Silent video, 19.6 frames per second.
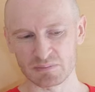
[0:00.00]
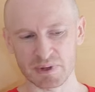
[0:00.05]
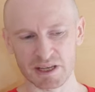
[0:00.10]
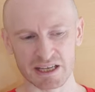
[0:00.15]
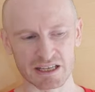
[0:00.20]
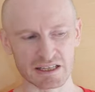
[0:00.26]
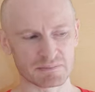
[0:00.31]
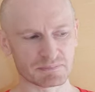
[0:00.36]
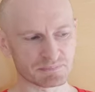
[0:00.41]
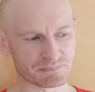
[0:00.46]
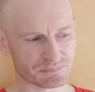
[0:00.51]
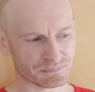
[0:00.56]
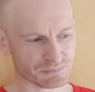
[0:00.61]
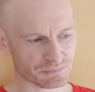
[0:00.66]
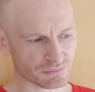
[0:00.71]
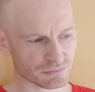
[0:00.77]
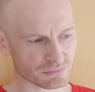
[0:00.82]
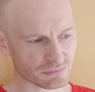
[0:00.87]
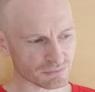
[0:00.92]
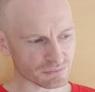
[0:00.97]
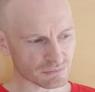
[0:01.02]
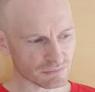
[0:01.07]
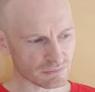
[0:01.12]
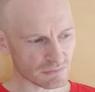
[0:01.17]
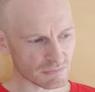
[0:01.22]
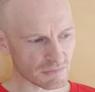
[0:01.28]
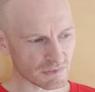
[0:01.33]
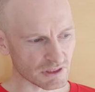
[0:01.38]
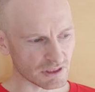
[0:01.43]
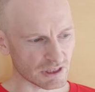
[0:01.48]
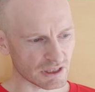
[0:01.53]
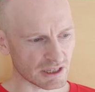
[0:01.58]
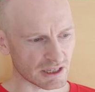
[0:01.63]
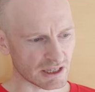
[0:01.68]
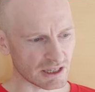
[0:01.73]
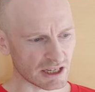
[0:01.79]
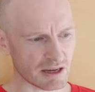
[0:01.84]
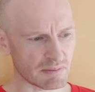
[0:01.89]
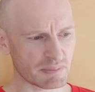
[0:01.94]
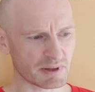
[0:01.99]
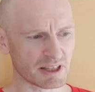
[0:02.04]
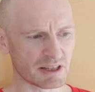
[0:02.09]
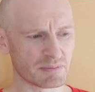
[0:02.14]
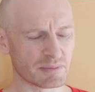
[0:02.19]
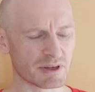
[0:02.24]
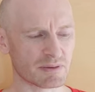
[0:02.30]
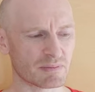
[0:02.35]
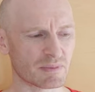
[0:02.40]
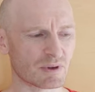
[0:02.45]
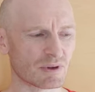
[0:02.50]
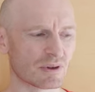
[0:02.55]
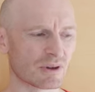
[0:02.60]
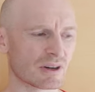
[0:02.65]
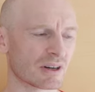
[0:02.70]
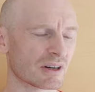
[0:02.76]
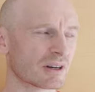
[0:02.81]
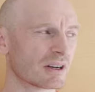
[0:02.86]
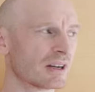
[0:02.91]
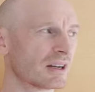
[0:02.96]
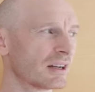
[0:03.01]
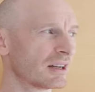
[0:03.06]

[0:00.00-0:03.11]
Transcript: bit, uh, a little bit more